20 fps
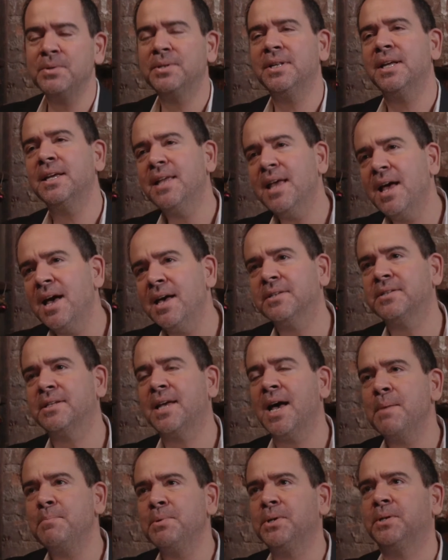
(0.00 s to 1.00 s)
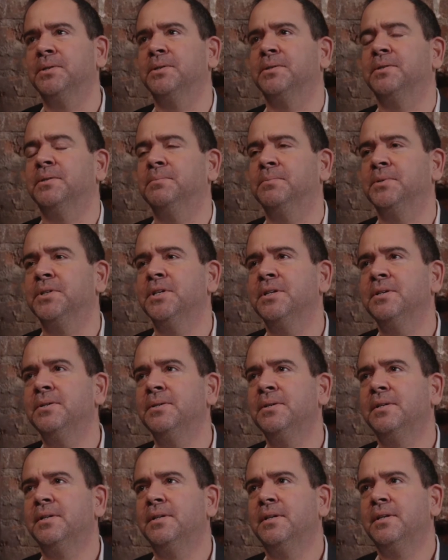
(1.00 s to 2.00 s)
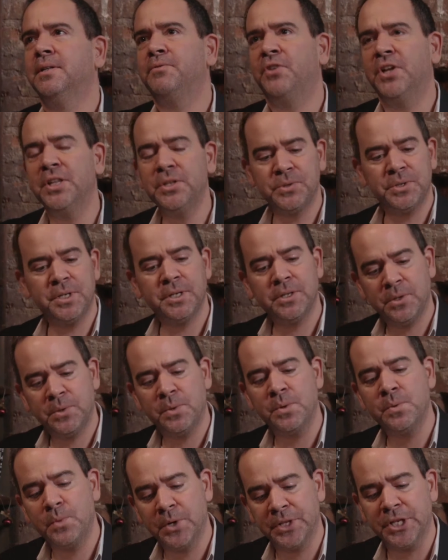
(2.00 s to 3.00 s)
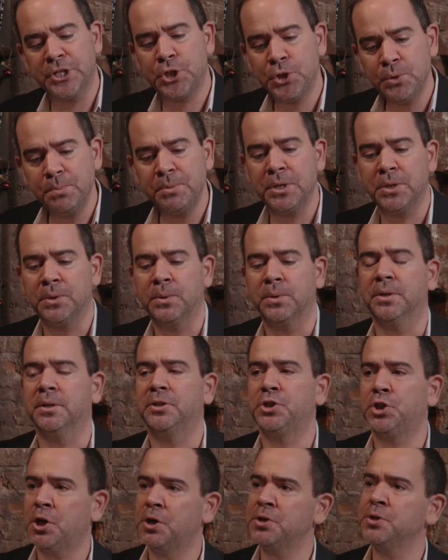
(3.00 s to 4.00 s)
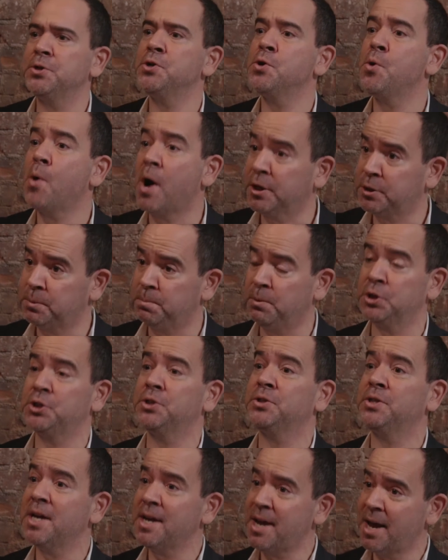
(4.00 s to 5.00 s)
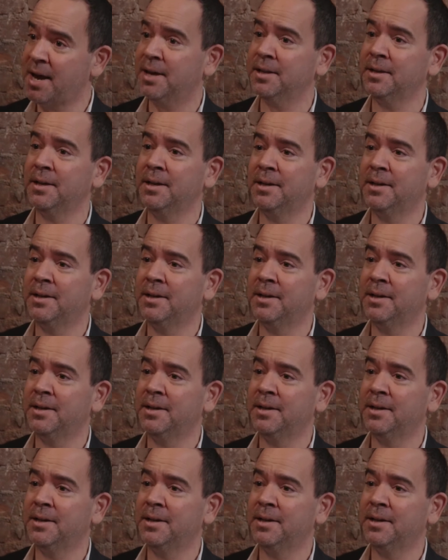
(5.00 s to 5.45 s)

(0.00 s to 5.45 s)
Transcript: I was like, yeah, it's capitalism, you know? Yeah. Vendors are doing what they should be doing, charging you as much as they can,